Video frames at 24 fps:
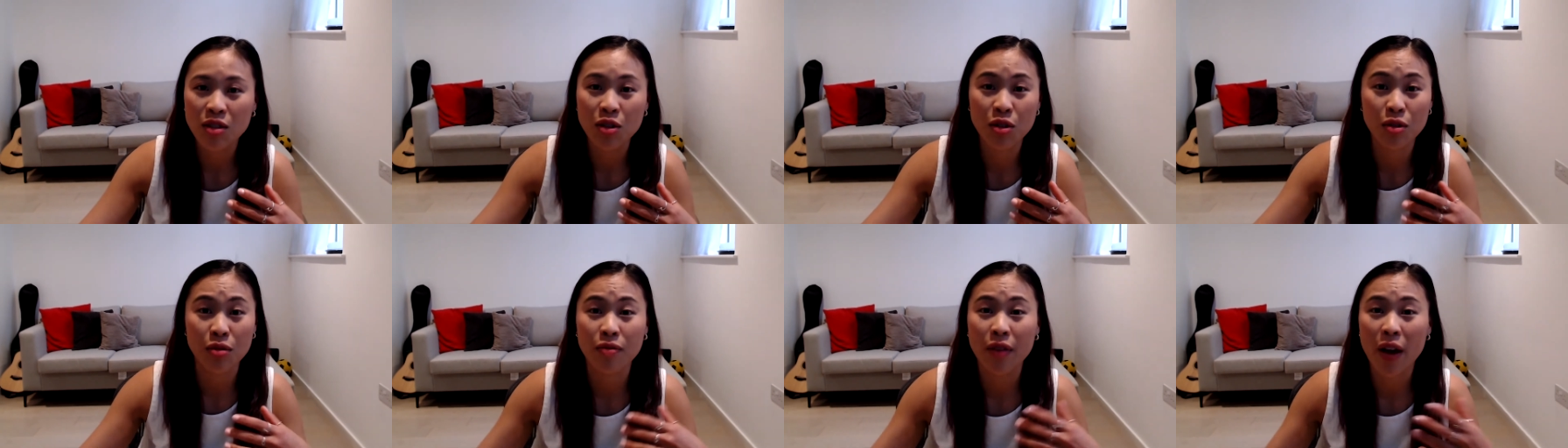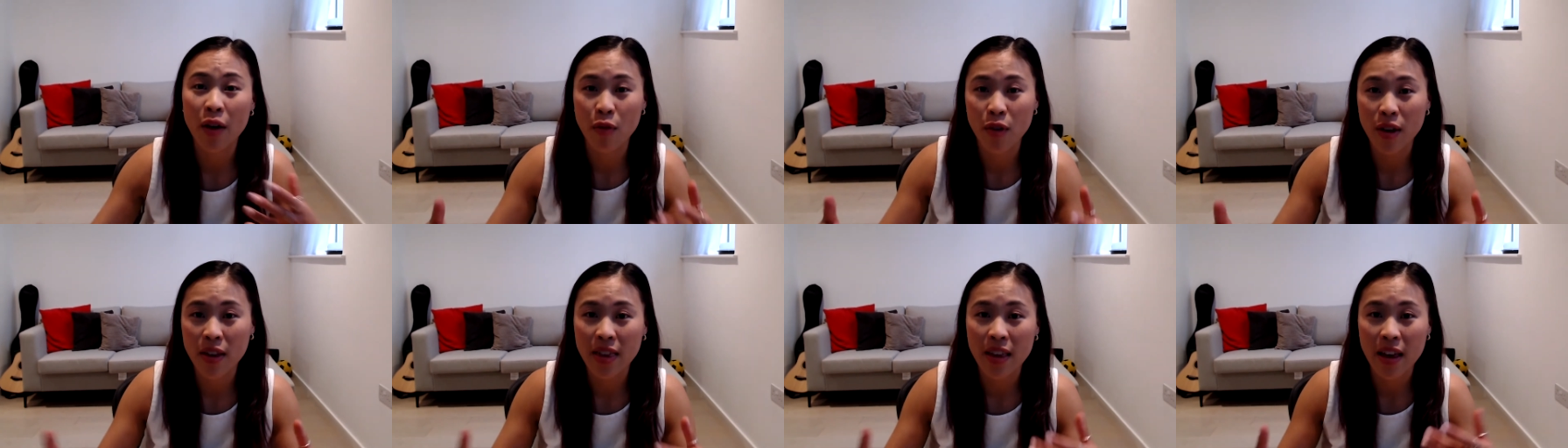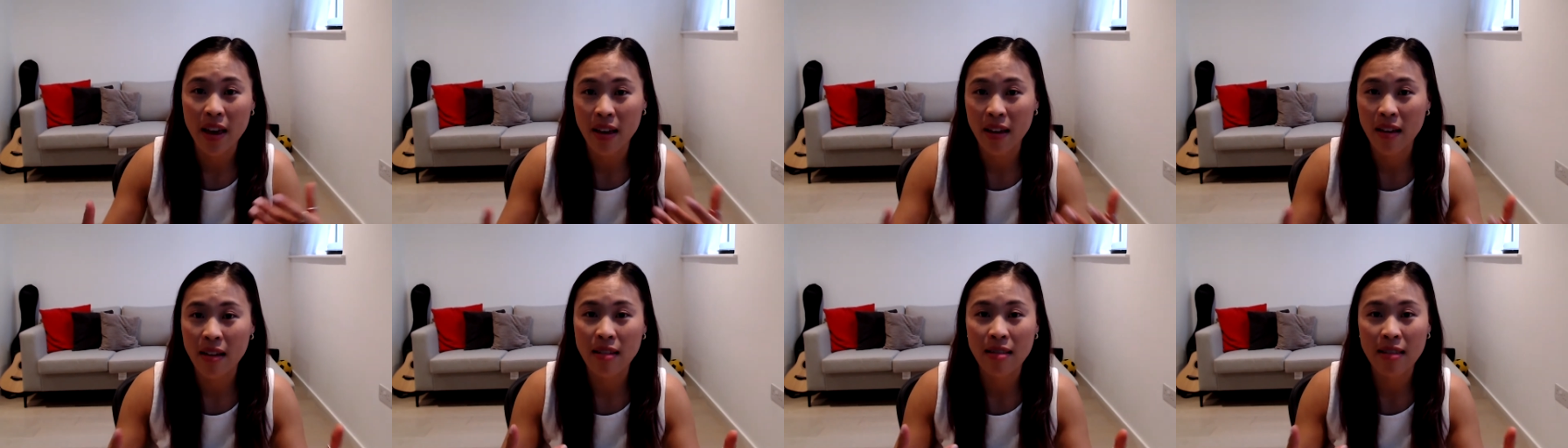sort of
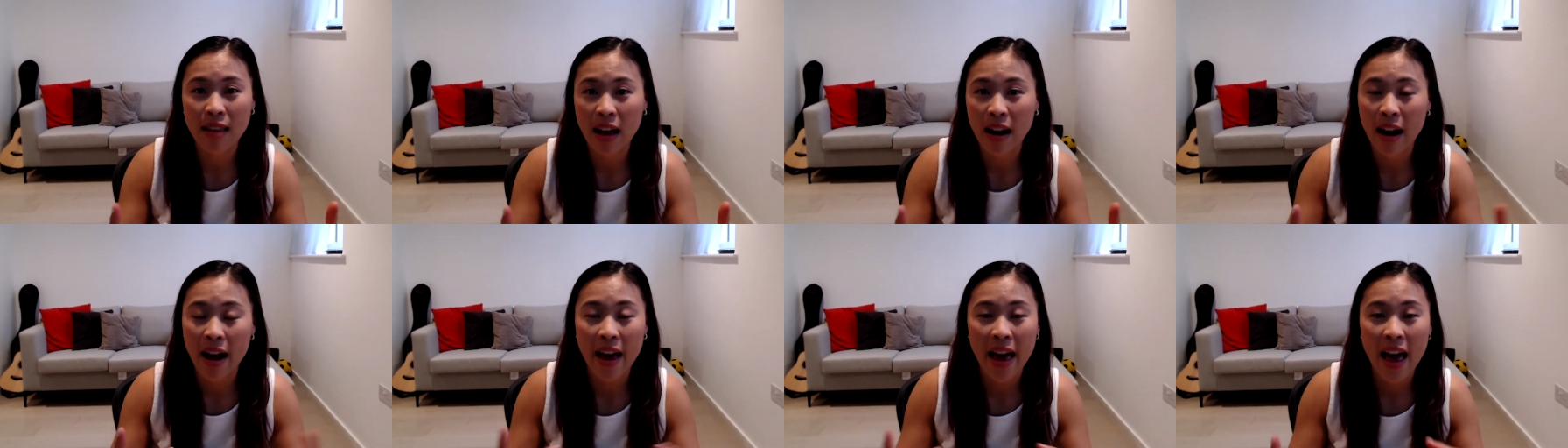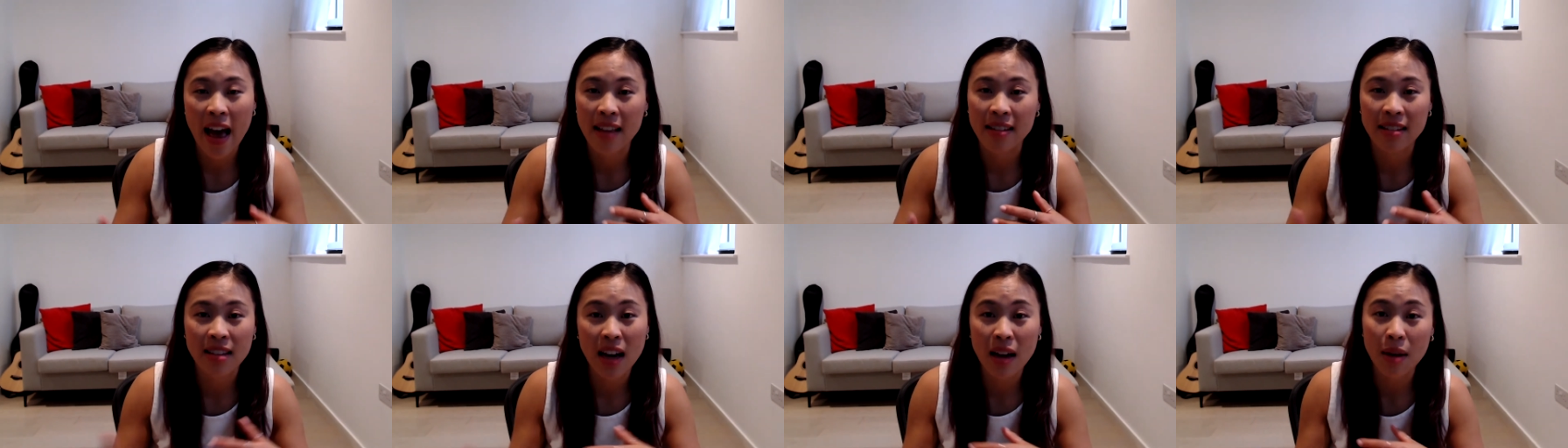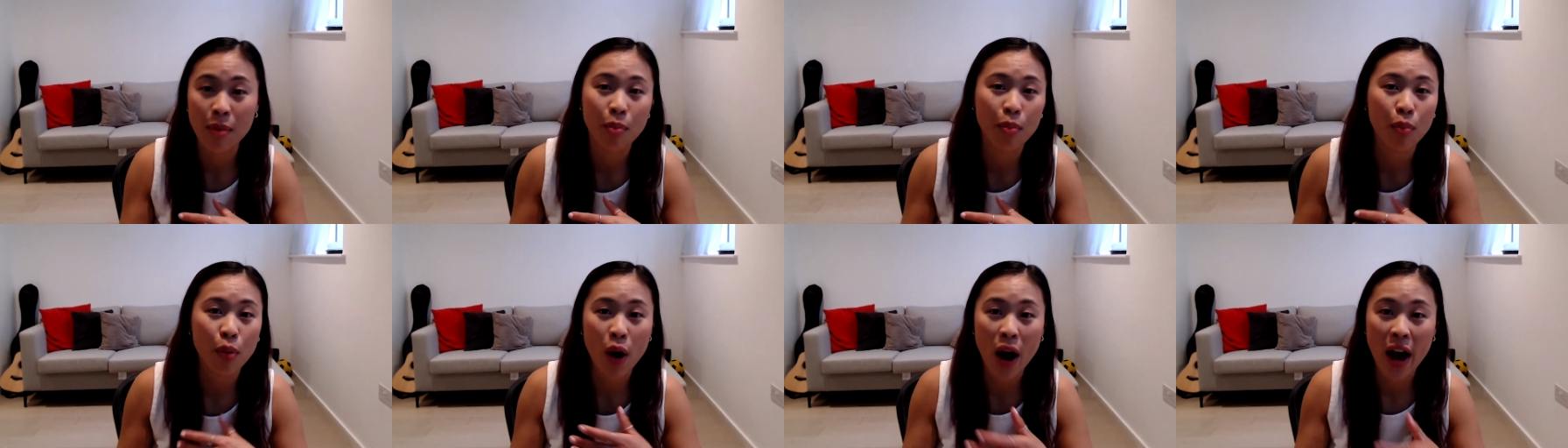everything that I had
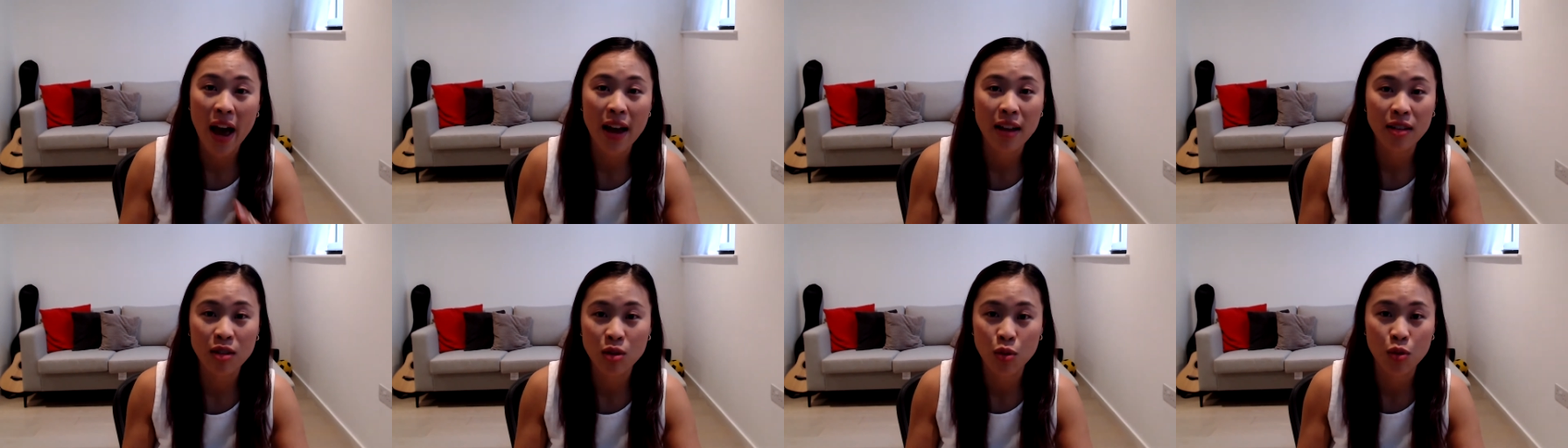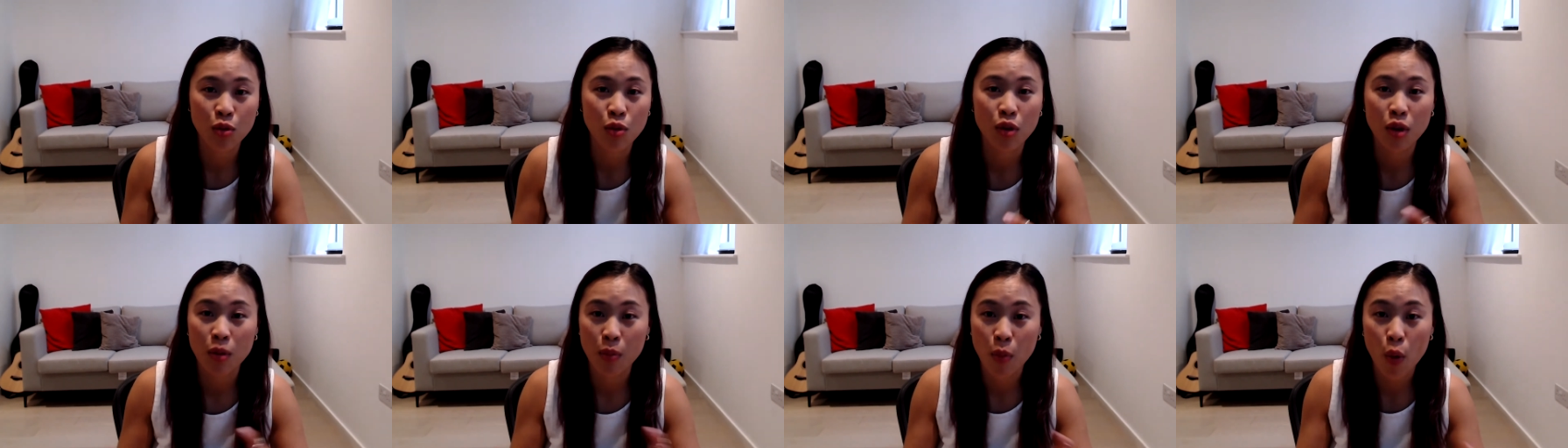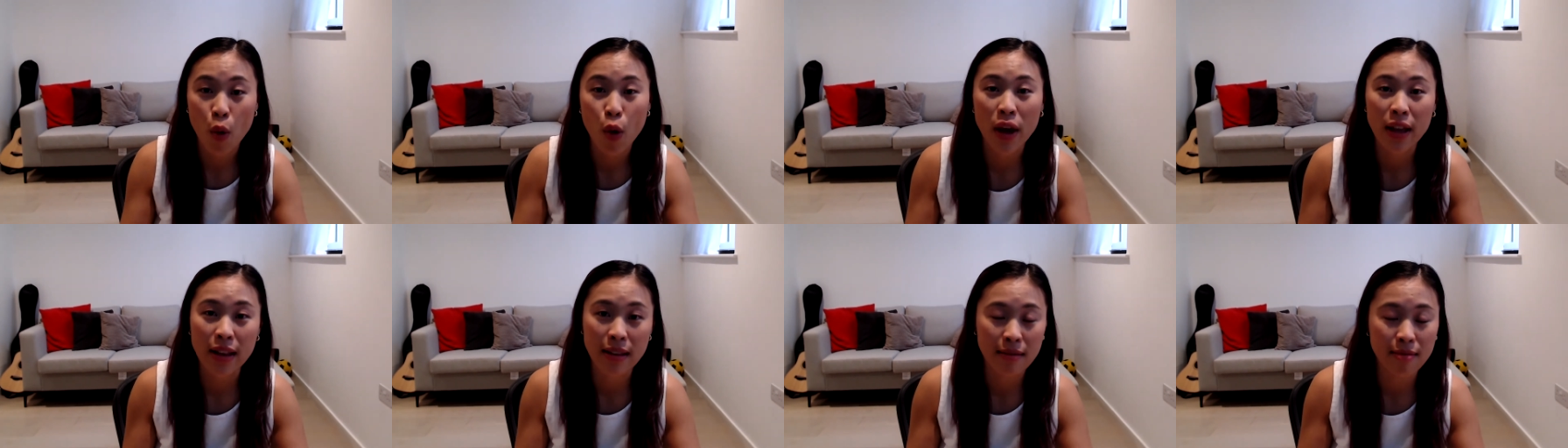done prior to the
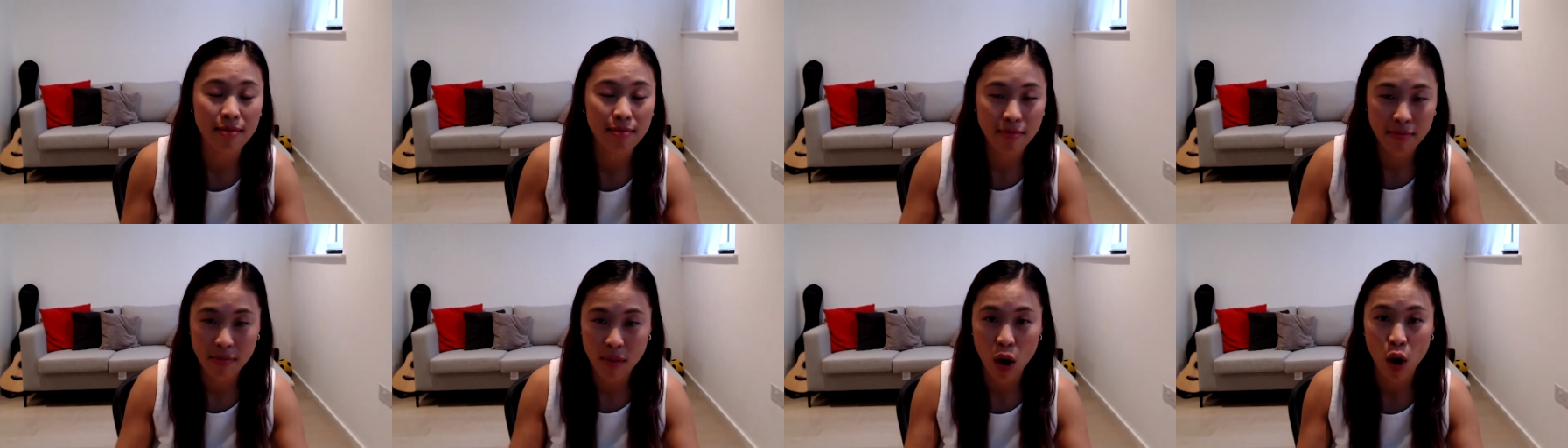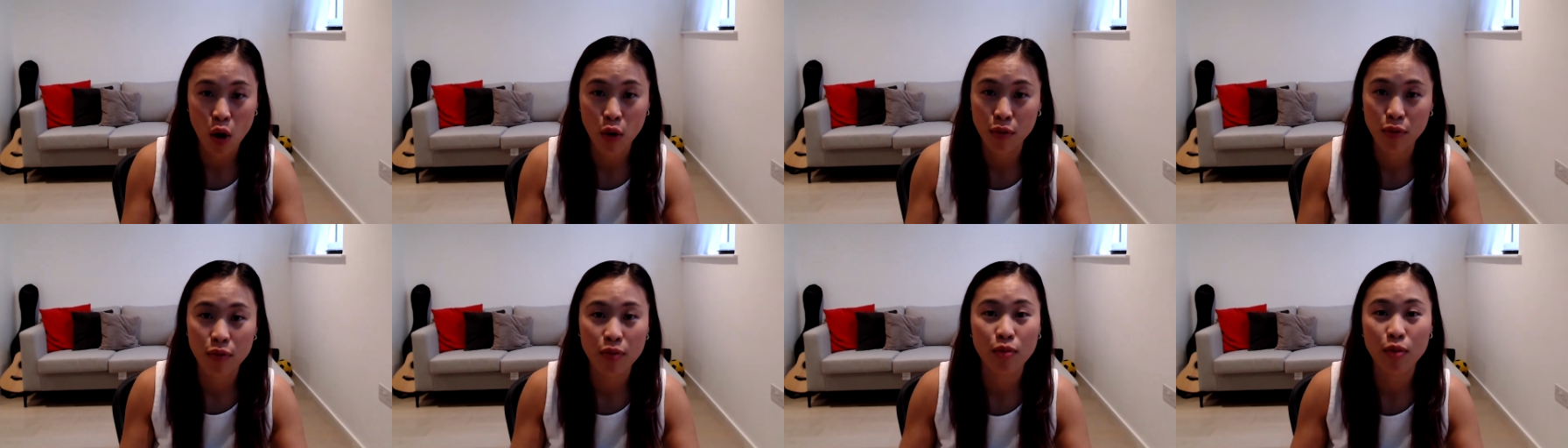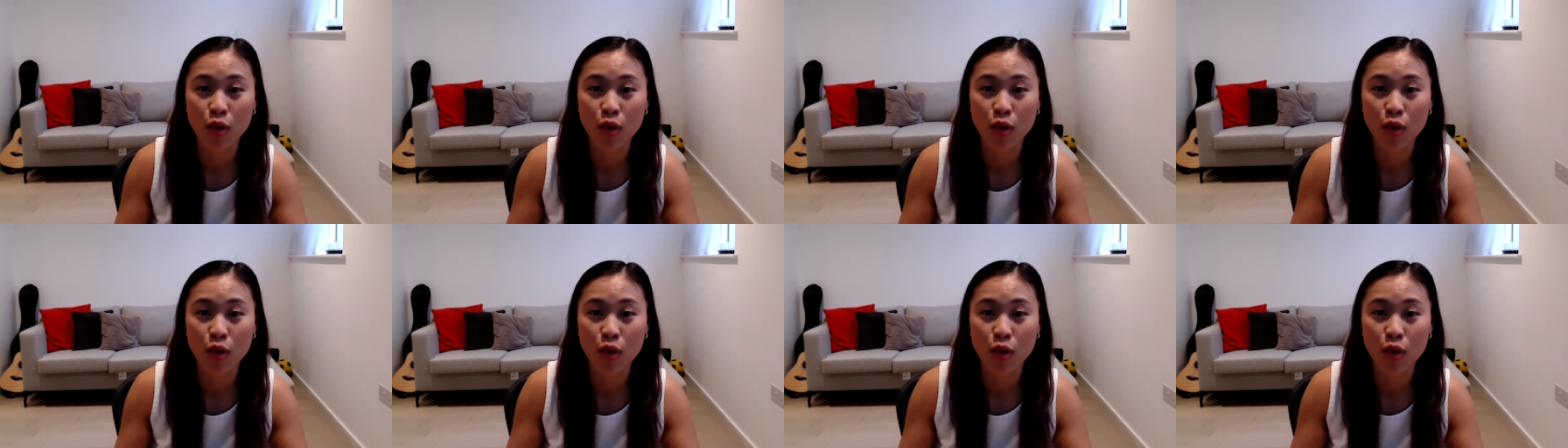point of,